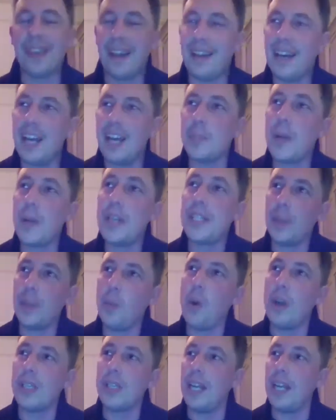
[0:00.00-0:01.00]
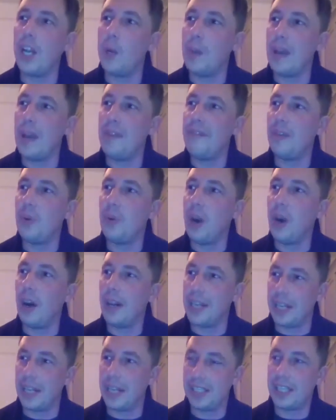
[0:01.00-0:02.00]
suppose it was a little bit of
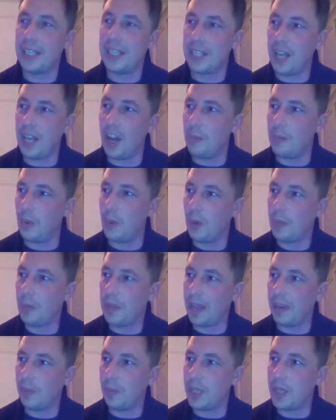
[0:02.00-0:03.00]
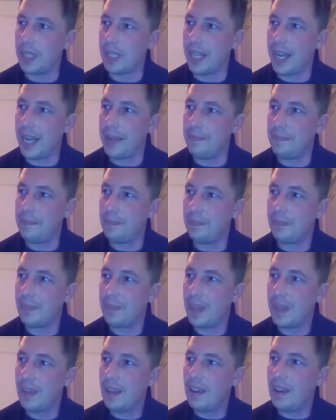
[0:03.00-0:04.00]
foolhardiness. The Dartmoor thing was, I
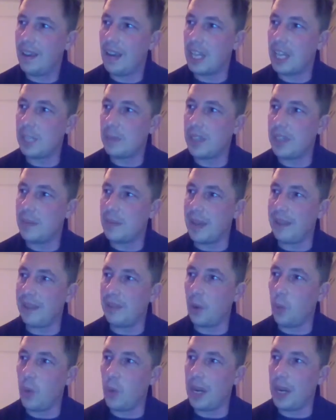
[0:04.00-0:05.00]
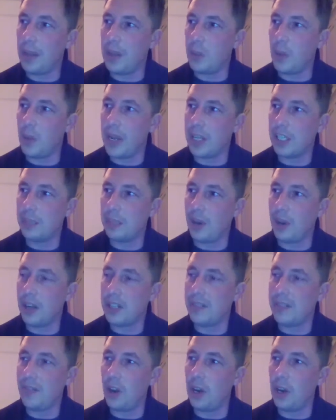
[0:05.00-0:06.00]
suppose, a bit of a will-o'-the-wisp. I
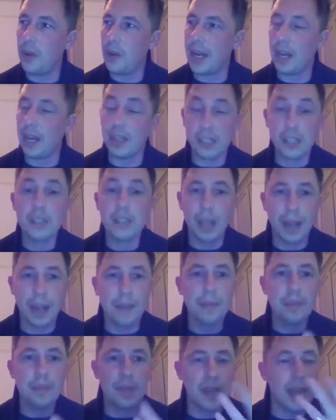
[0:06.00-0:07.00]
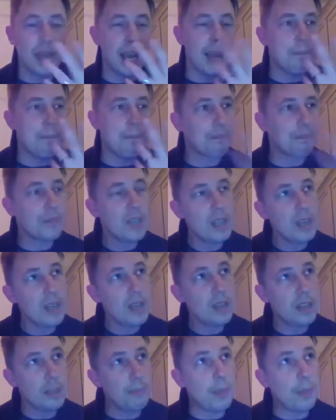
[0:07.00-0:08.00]
was just like the
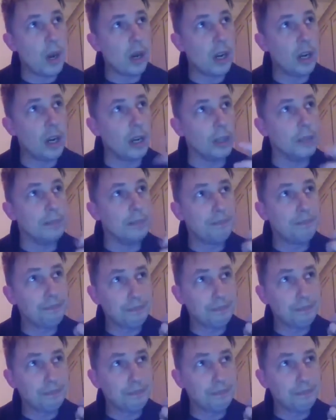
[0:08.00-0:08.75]
bog cotton